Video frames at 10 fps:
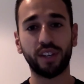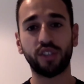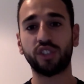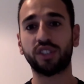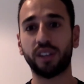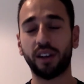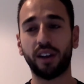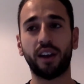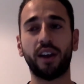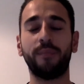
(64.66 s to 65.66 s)
is just
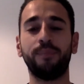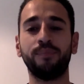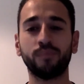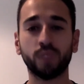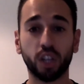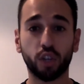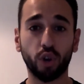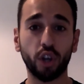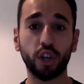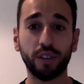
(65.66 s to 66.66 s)
to
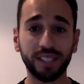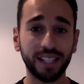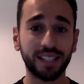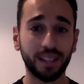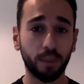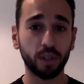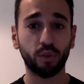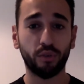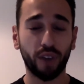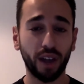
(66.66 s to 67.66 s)
grow your existing
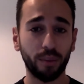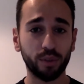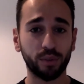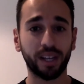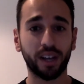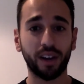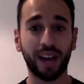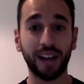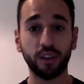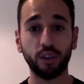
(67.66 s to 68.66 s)
muscle fibers. We can't
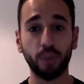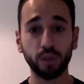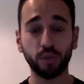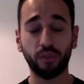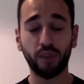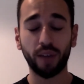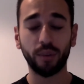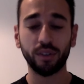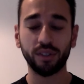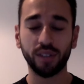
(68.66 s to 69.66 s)
add new muscle
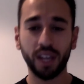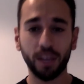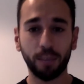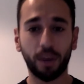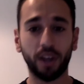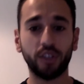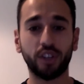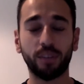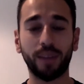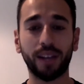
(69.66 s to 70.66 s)
fibers, but you
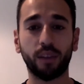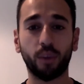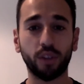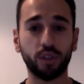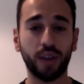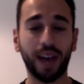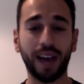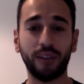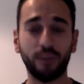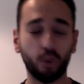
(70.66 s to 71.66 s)
can make the ones you
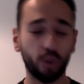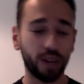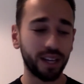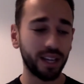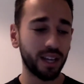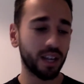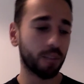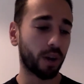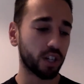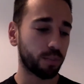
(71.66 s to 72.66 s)
have already
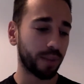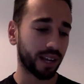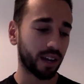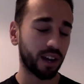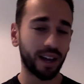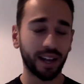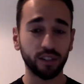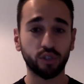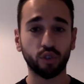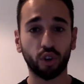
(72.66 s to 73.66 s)
much bigger
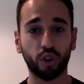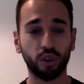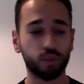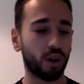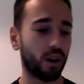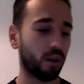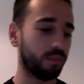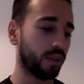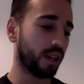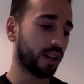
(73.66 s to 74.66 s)
and stronger as
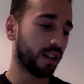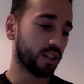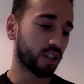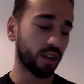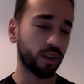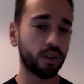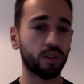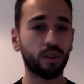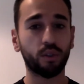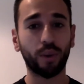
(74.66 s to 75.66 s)
well. So
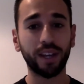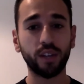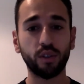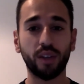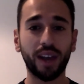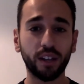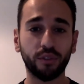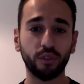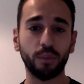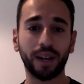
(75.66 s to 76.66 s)
the way you do that is
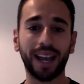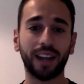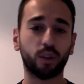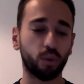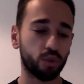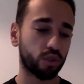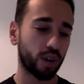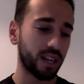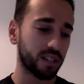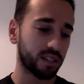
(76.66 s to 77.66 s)
through mechanical
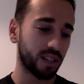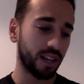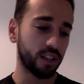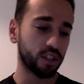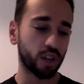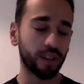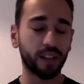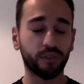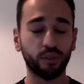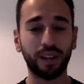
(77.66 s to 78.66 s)
stress. So
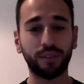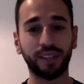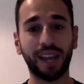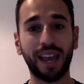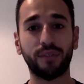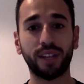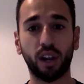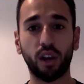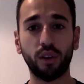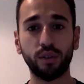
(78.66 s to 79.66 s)
that's through lifting heavy
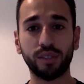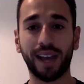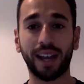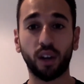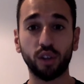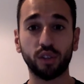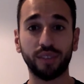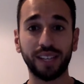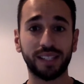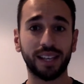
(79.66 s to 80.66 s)
loads and lots of
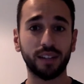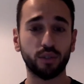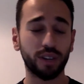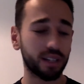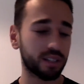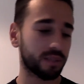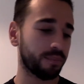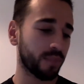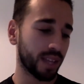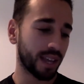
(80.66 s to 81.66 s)
eccentrics.
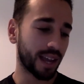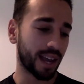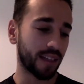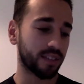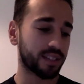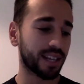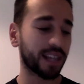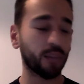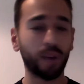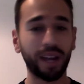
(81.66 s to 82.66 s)
And the
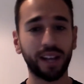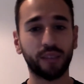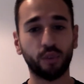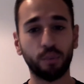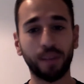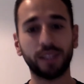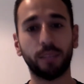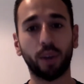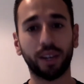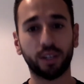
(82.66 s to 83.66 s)
second way is through
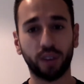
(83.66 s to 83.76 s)
metabolic